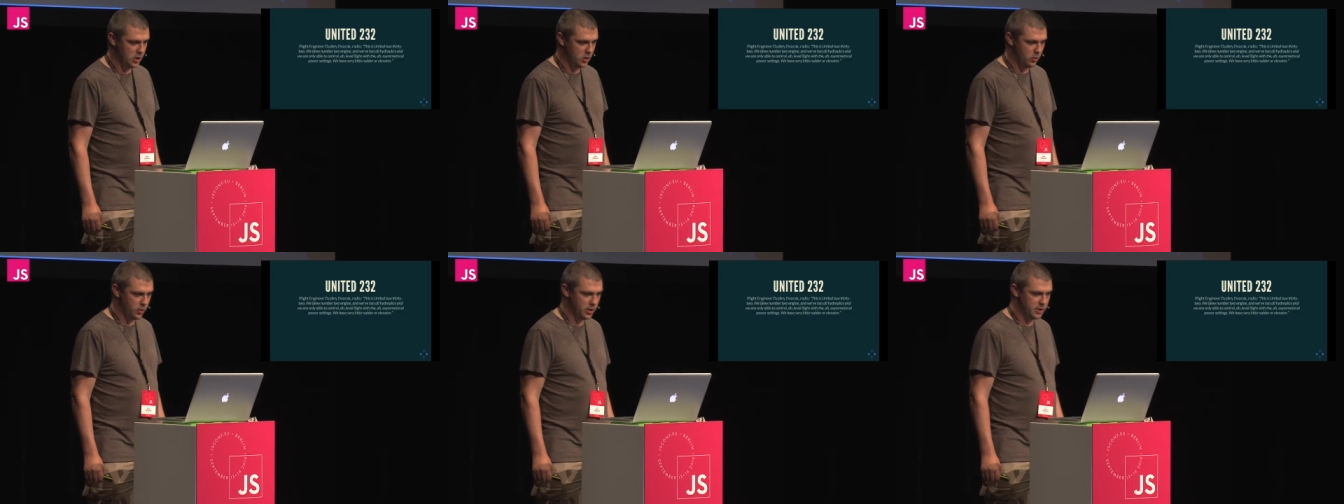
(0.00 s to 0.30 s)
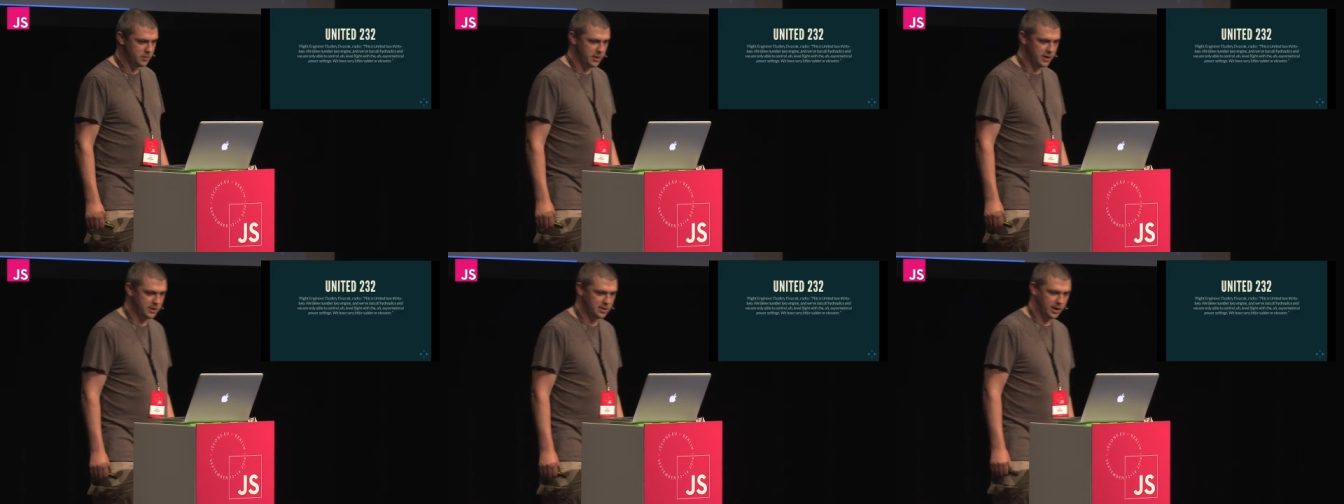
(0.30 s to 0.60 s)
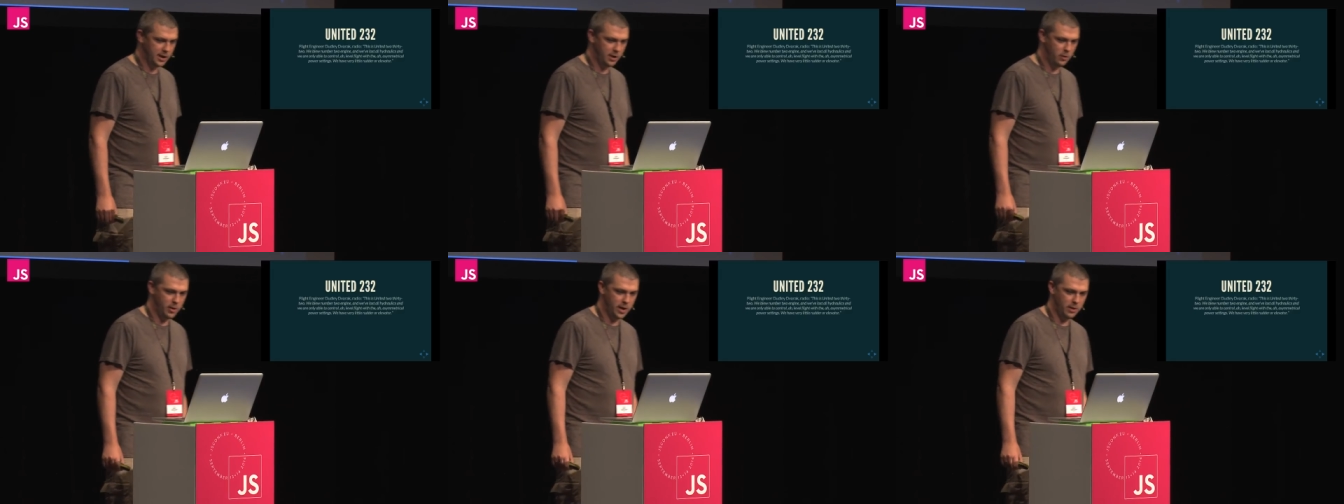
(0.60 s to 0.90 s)
which
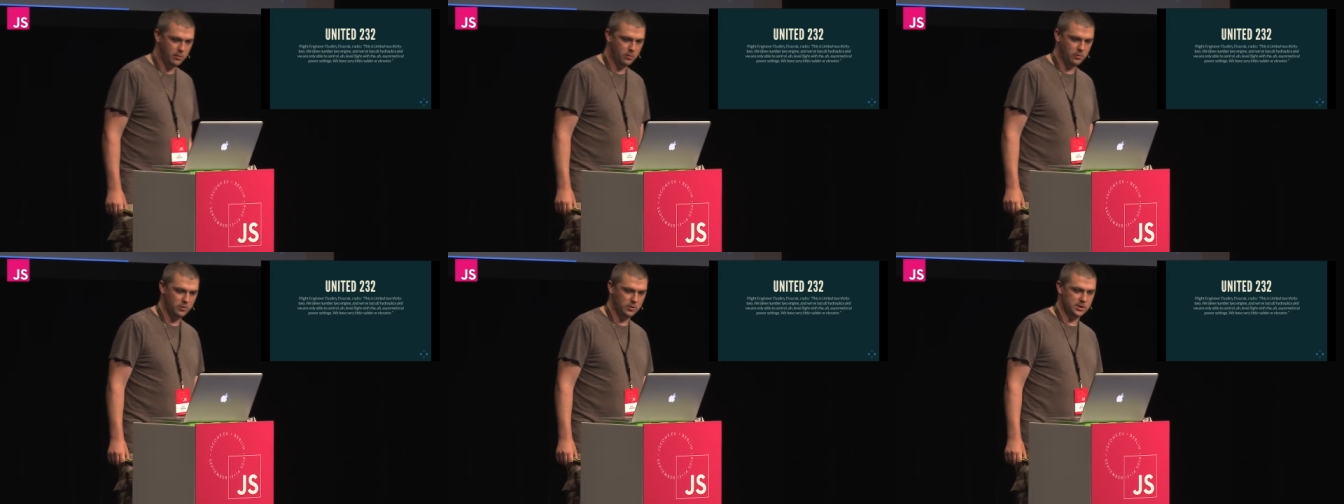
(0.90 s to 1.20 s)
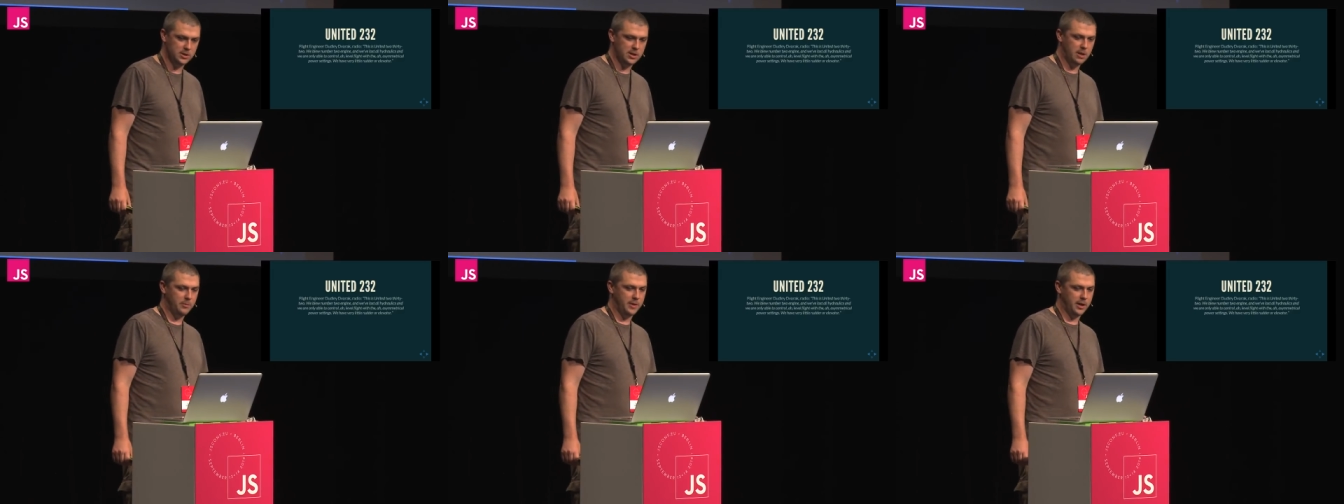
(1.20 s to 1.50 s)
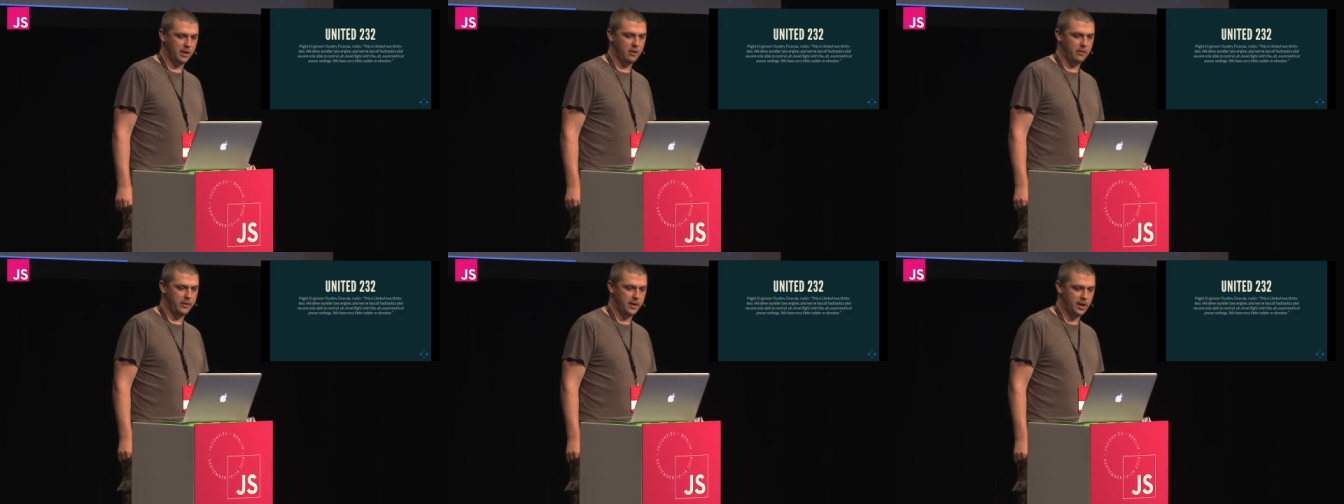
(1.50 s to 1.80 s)
basically went
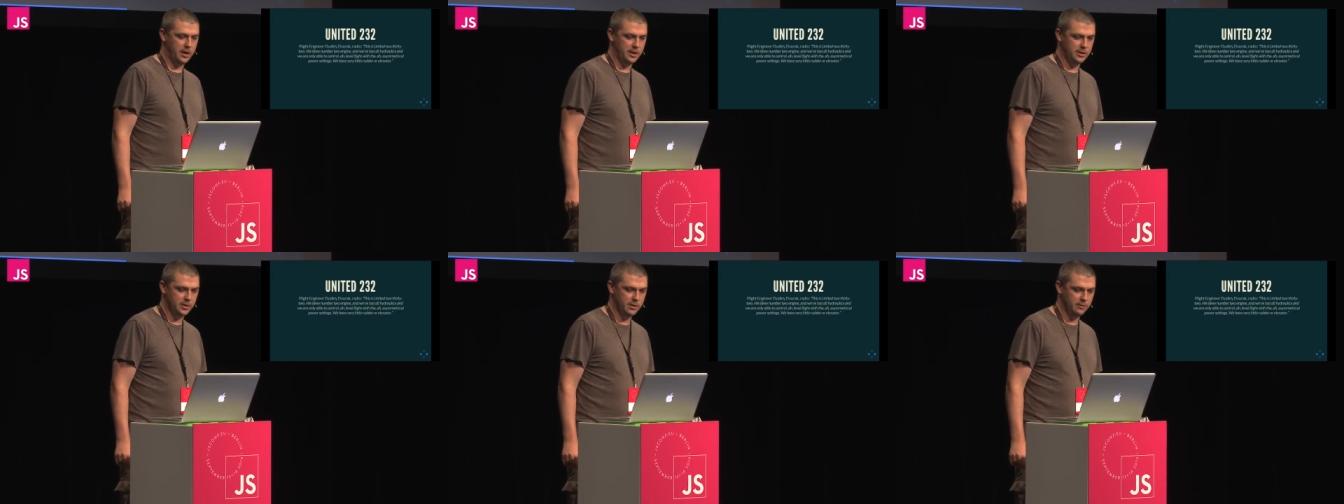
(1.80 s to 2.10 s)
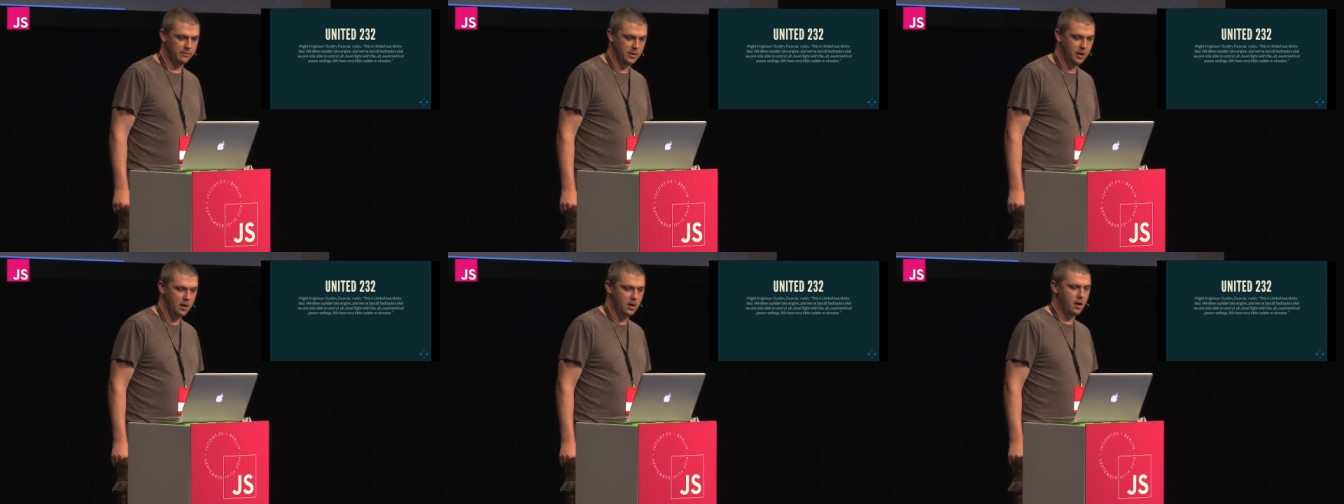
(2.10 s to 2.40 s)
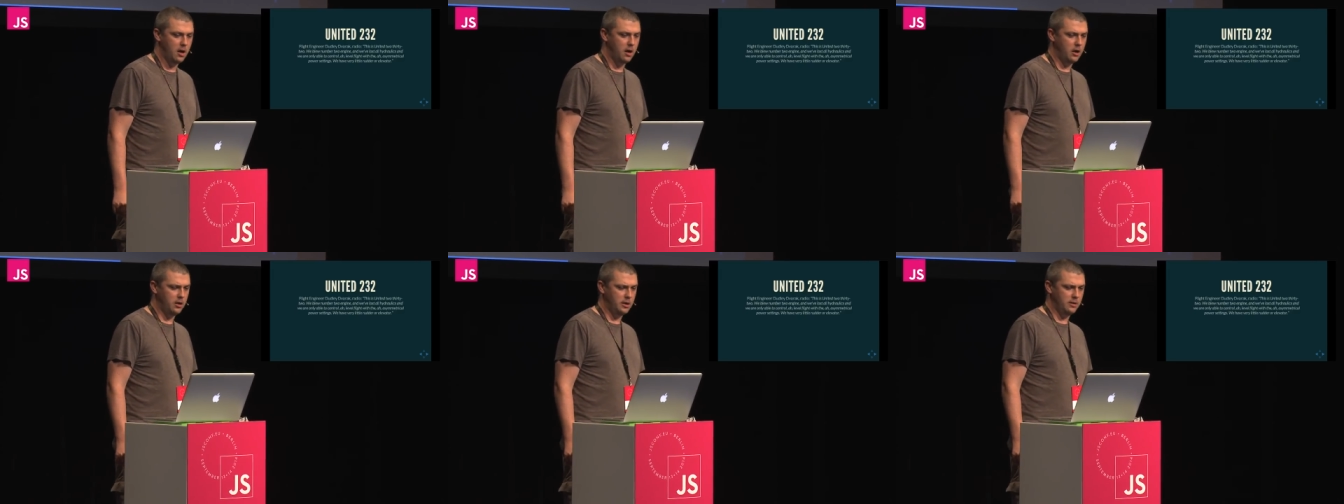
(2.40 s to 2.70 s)
something along the lines of,
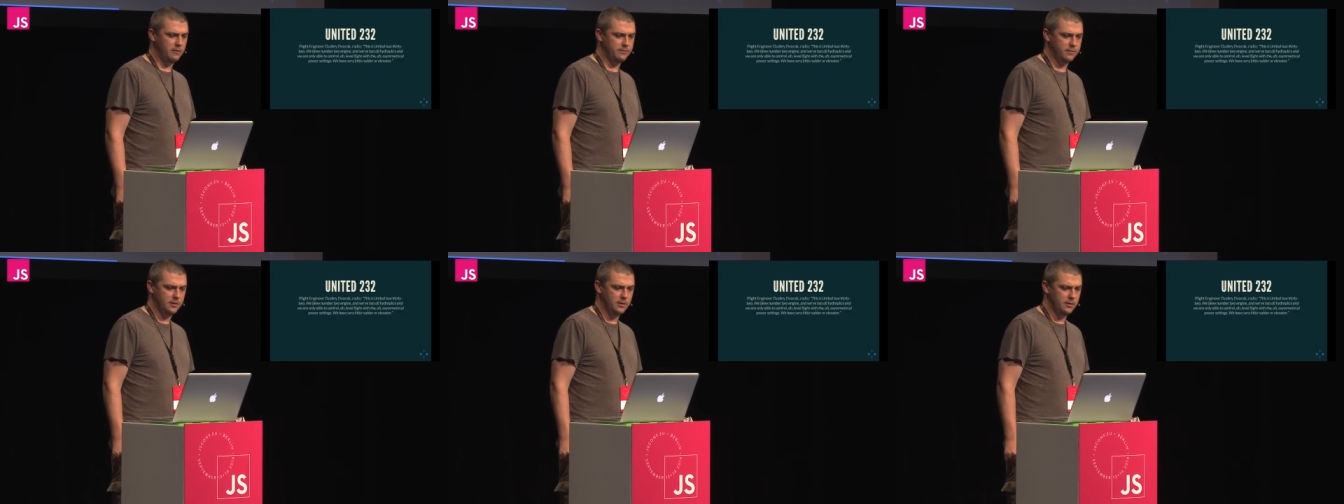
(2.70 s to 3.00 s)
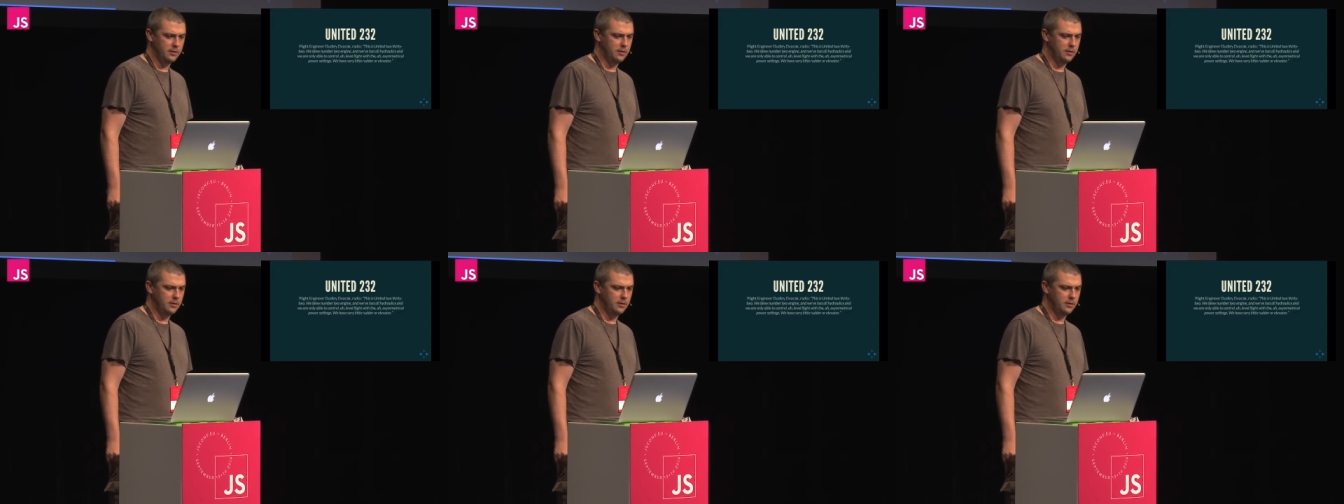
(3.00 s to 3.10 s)
oh, you've,